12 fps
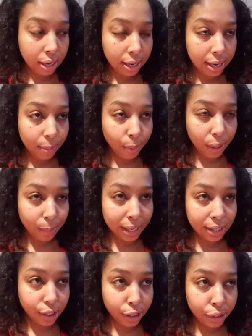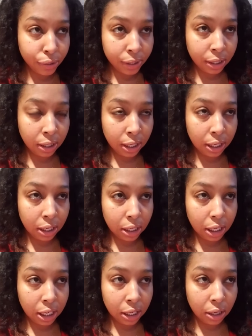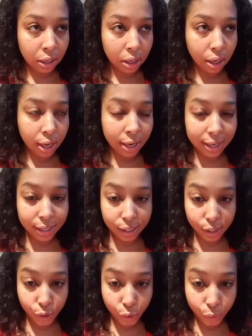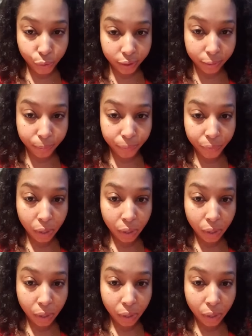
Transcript: they put my children in in an in institution